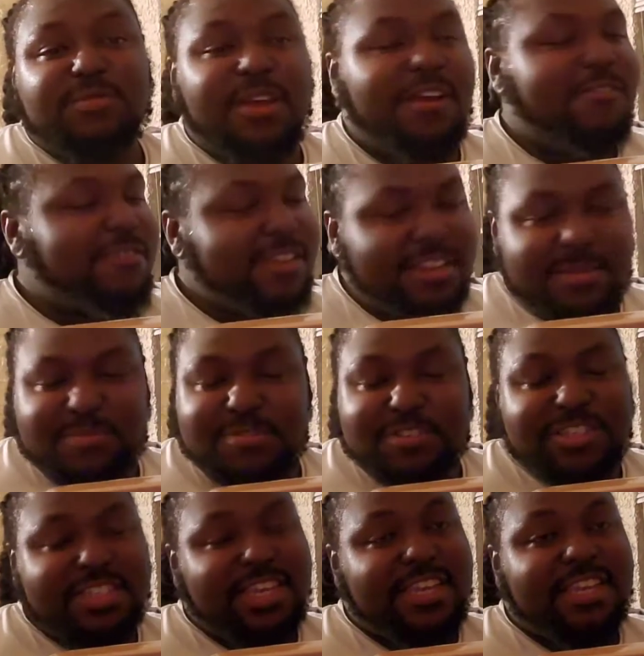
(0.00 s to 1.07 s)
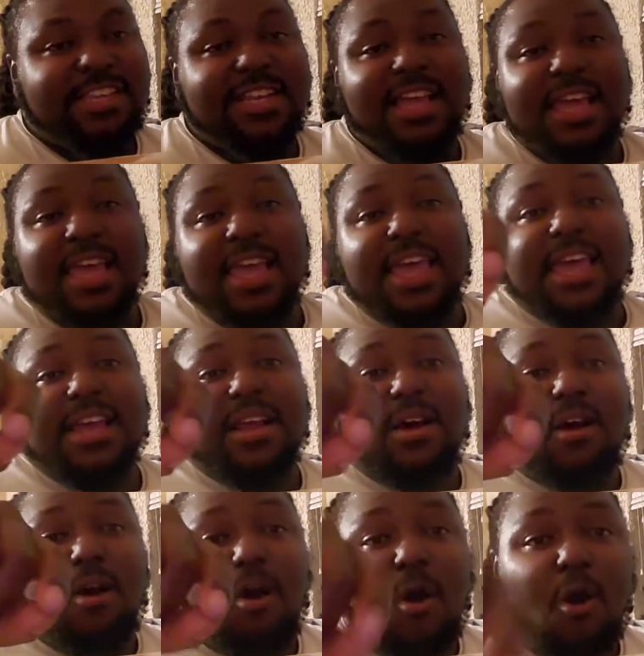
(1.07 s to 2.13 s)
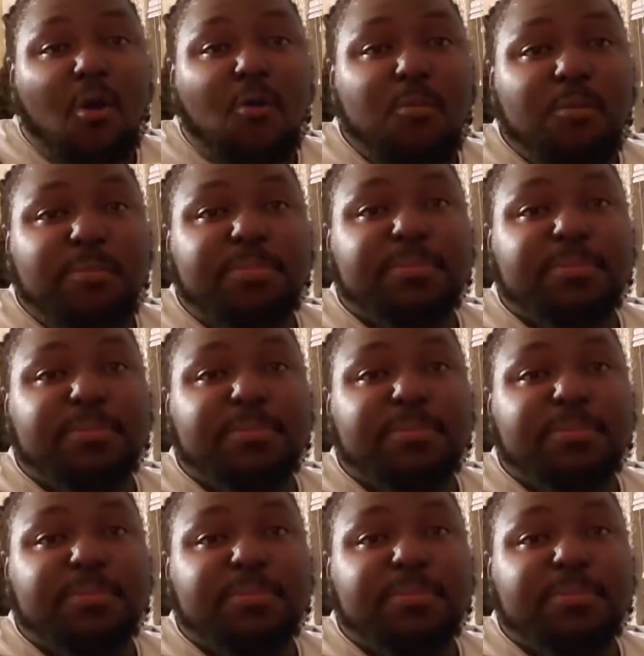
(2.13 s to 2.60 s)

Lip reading: I really appreciate it, and I hope